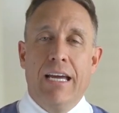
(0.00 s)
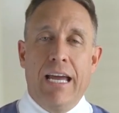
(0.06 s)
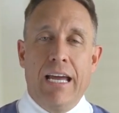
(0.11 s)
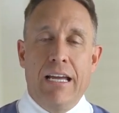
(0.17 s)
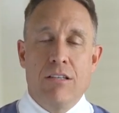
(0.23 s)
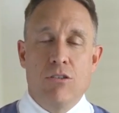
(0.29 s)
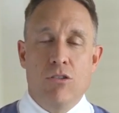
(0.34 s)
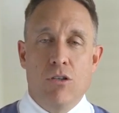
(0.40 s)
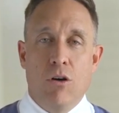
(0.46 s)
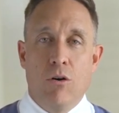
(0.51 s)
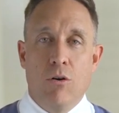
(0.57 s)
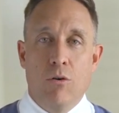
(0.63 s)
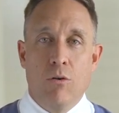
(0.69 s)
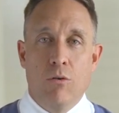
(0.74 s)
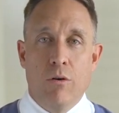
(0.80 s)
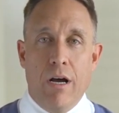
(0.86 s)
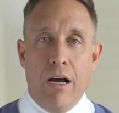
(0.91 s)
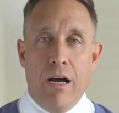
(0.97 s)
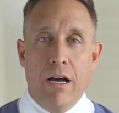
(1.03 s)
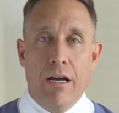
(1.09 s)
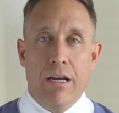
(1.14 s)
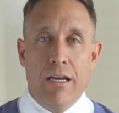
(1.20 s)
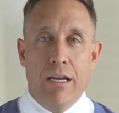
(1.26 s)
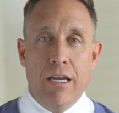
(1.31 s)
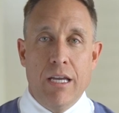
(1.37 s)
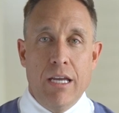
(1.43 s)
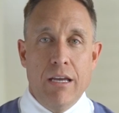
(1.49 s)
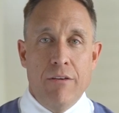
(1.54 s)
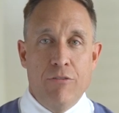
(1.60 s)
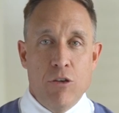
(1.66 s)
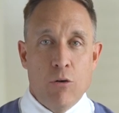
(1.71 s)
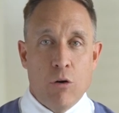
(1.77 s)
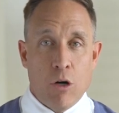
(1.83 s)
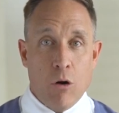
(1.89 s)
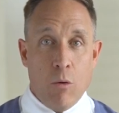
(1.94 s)
And so if
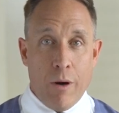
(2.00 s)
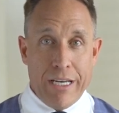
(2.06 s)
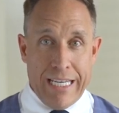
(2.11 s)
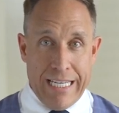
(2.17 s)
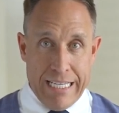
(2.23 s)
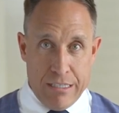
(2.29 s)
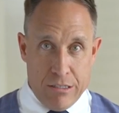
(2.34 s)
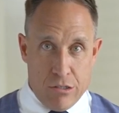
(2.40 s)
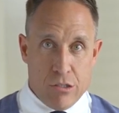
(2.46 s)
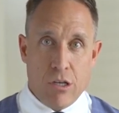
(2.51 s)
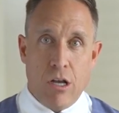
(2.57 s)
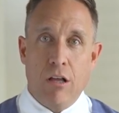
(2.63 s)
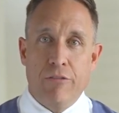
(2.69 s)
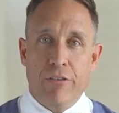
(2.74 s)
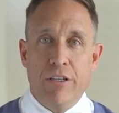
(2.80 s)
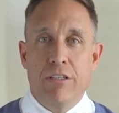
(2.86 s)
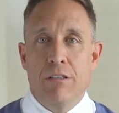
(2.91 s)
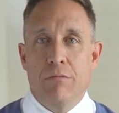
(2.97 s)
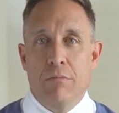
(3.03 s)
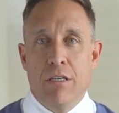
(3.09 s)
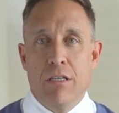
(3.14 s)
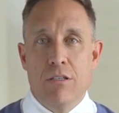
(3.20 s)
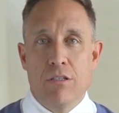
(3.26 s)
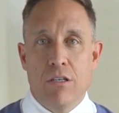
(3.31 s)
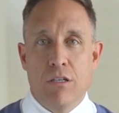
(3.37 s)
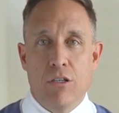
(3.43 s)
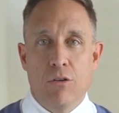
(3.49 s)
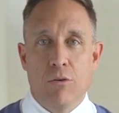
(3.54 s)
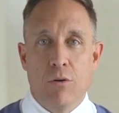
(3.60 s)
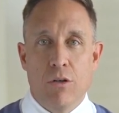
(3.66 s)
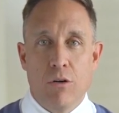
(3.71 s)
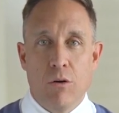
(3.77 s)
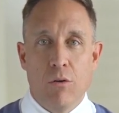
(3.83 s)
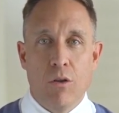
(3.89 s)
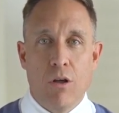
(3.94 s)
you're going insolvent, it means that you
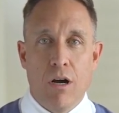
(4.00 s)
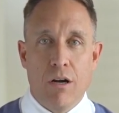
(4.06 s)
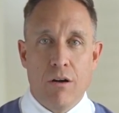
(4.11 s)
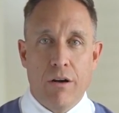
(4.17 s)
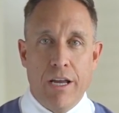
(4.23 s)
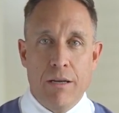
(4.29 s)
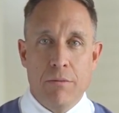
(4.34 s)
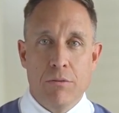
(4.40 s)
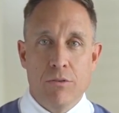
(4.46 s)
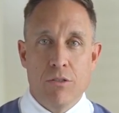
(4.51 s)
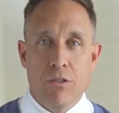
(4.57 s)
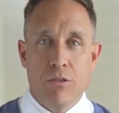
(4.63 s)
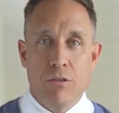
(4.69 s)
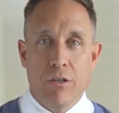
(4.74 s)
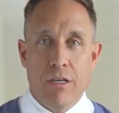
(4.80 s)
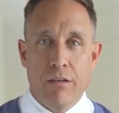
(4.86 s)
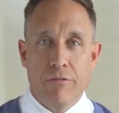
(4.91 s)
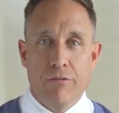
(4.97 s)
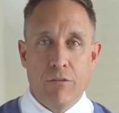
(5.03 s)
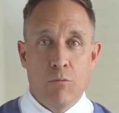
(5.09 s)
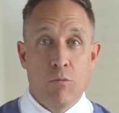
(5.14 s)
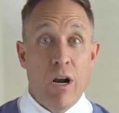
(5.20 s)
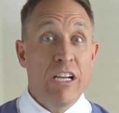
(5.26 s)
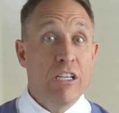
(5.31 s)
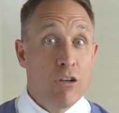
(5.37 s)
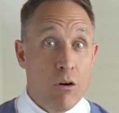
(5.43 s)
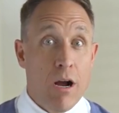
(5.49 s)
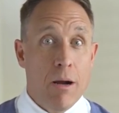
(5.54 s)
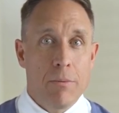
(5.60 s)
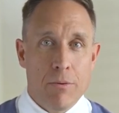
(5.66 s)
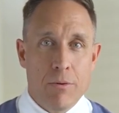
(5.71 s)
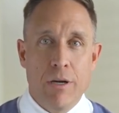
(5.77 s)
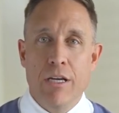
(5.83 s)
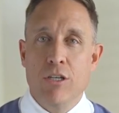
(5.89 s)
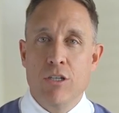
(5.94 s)
are no longer able to kind of run your
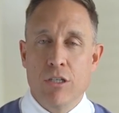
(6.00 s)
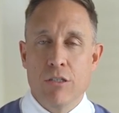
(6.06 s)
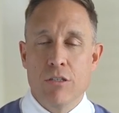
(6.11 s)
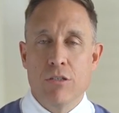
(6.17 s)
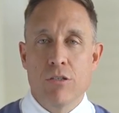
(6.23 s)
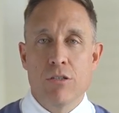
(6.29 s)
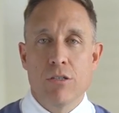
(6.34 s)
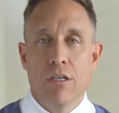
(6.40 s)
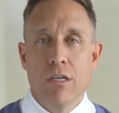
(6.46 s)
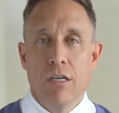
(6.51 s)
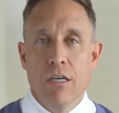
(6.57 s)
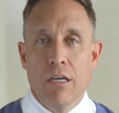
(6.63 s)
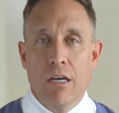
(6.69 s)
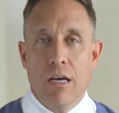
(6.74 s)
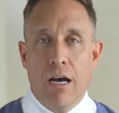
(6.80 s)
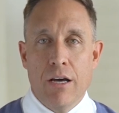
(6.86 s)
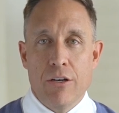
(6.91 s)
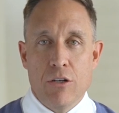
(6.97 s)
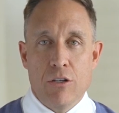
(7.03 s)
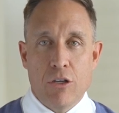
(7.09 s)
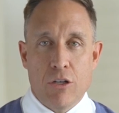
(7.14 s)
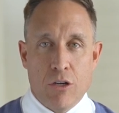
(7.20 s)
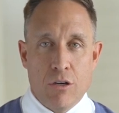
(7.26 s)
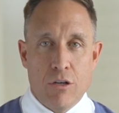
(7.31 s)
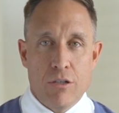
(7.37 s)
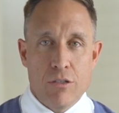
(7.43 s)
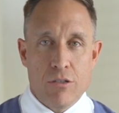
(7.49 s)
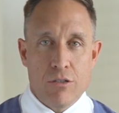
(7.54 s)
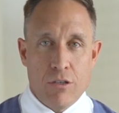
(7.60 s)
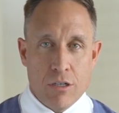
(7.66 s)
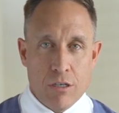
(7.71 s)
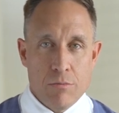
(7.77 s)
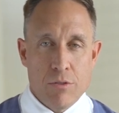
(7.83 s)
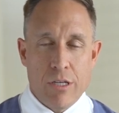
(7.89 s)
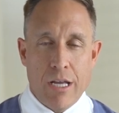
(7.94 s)
operations under the current
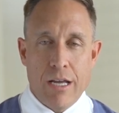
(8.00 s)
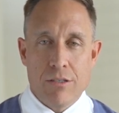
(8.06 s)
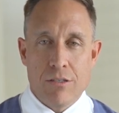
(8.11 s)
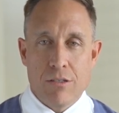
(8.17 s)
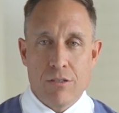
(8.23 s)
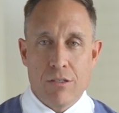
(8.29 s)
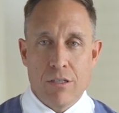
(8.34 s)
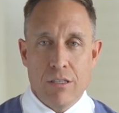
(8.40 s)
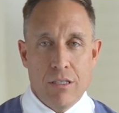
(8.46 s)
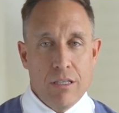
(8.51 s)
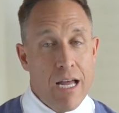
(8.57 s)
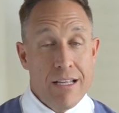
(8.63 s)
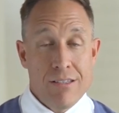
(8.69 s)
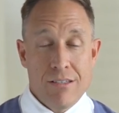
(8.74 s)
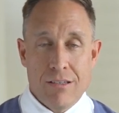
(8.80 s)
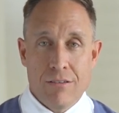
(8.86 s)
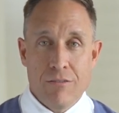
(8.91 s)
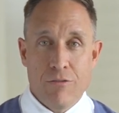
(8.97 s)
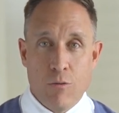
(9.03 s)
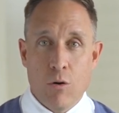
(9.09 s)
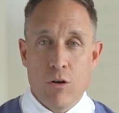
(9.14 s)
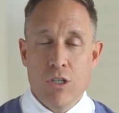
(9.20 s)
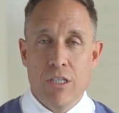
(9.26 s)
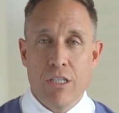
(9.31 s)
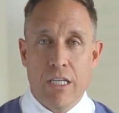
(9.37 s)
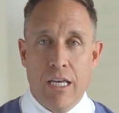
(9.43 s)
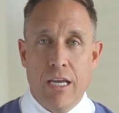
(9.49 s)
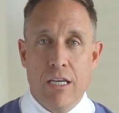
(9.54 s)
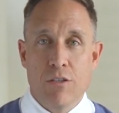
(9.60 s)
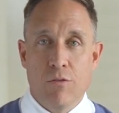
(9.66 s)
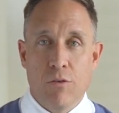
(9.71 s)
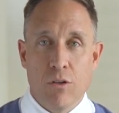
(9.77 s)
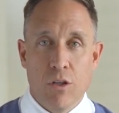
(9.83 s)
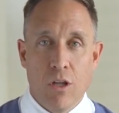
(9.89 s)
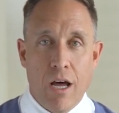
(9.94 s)
circumstances. And that's unfortunately the case
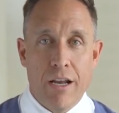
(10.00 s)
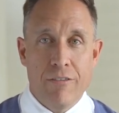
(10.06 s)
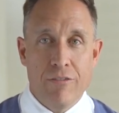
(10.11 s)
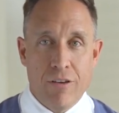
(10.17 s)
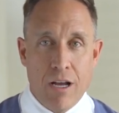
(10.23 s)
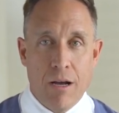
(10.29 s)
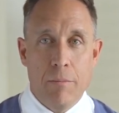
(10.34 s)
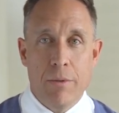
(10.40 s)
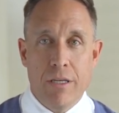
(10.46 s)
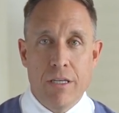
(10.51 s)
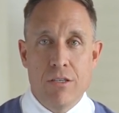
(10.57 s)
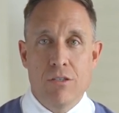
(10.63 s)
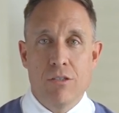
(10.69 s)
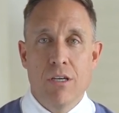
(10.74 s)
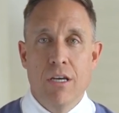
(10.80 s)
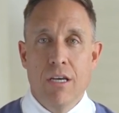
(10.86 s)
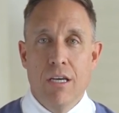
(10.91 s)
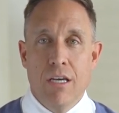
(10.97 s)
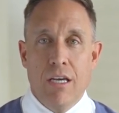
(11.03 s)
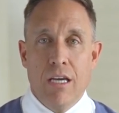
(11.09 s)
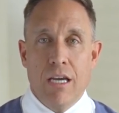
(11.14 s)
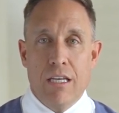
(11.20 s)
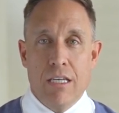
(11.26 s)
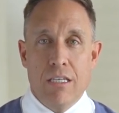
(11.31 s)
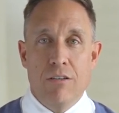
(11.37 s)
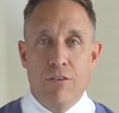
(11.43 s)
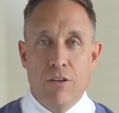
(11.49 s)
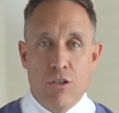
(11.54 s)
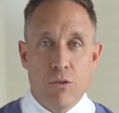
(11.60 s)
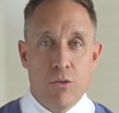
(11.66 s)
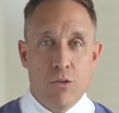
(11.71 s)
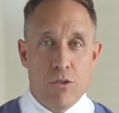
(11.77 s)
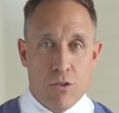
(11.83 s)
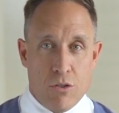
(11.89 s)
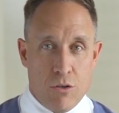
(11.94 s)
for a lot of companies and
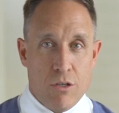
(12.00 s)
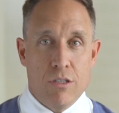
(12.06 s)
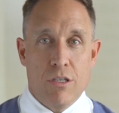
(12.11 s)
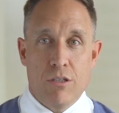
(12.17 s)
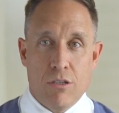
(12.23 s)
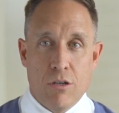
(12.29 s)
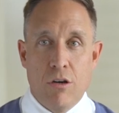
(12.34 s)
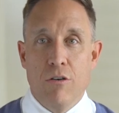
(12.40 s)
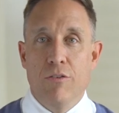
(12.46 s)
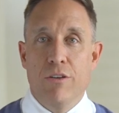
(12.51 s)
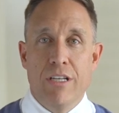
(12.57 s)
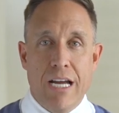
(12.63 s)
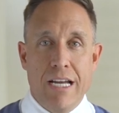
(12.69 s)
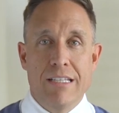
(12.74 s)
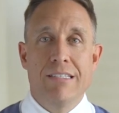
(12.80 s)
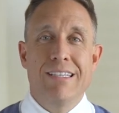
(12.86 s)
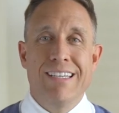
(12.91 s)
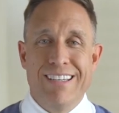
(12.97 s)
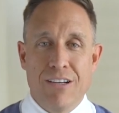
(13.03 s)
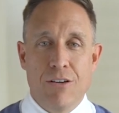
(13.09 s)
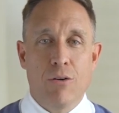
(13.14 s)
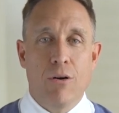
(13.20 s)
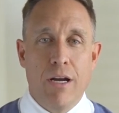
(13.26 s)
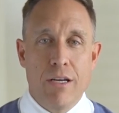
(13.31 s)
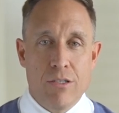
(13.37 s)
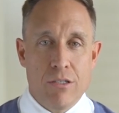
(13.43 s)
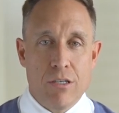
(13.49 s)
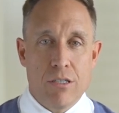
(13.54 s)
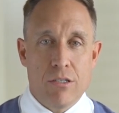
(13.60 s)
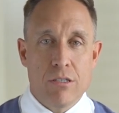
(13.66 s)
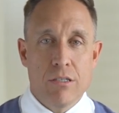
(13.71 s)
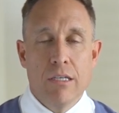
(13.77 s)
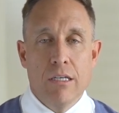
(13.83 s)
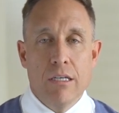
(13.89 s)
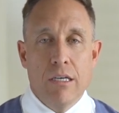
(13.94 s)
individuals during this COVID-19 crisis.